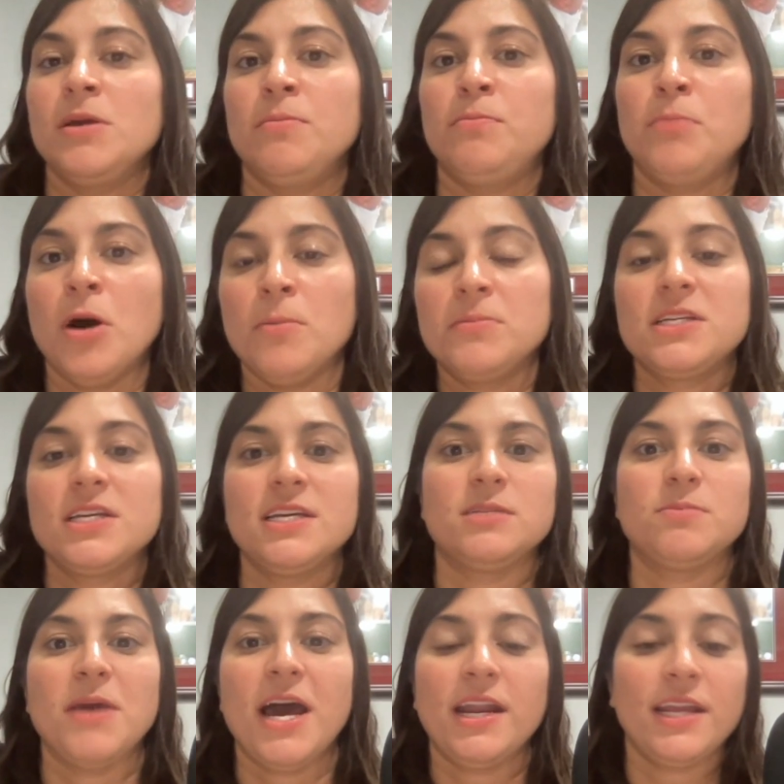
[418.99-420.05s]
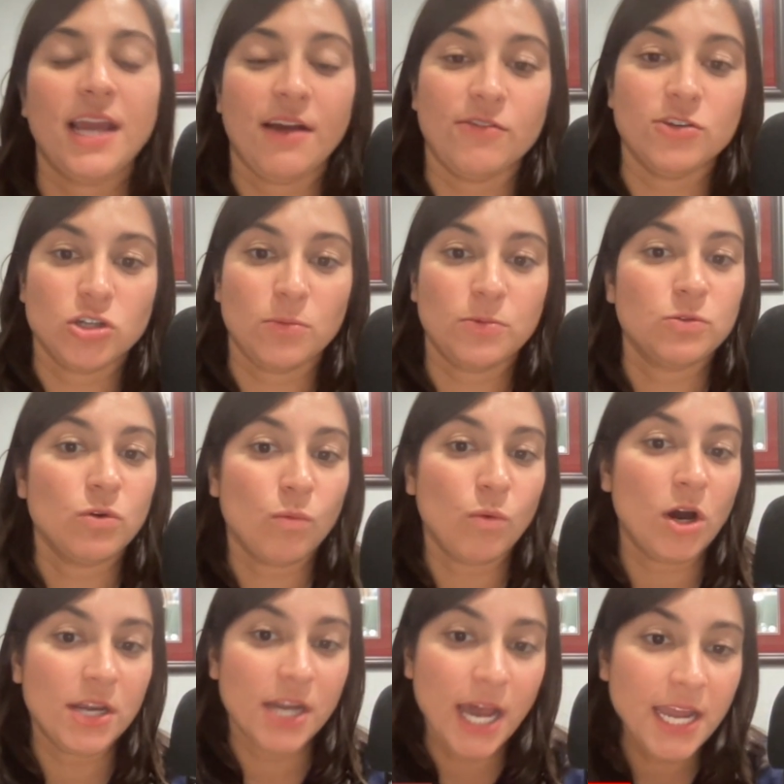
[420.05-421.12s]
bumped his batting average up to a
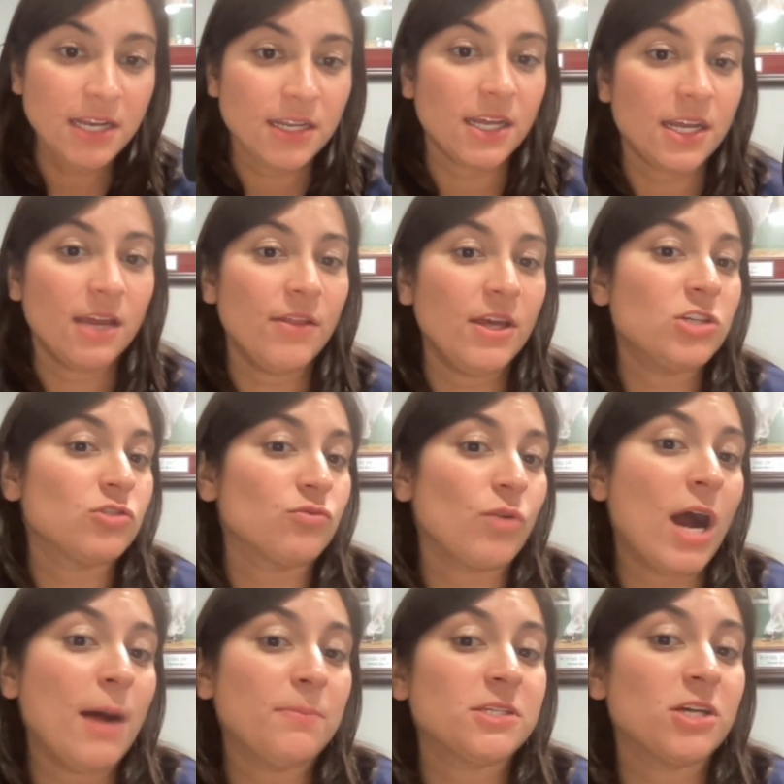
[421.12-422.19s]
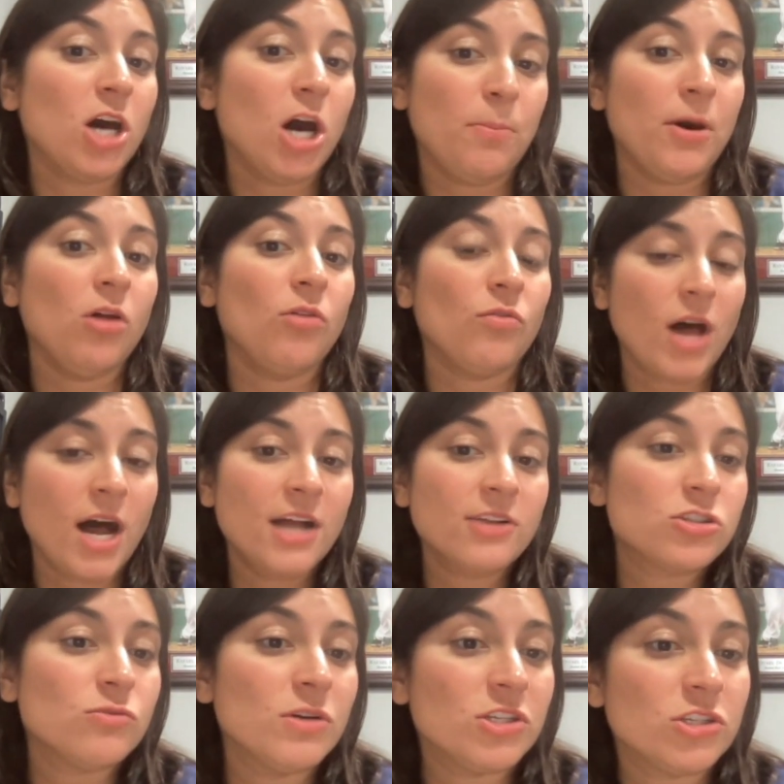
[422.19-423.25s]
190 and then dropped up a lot to a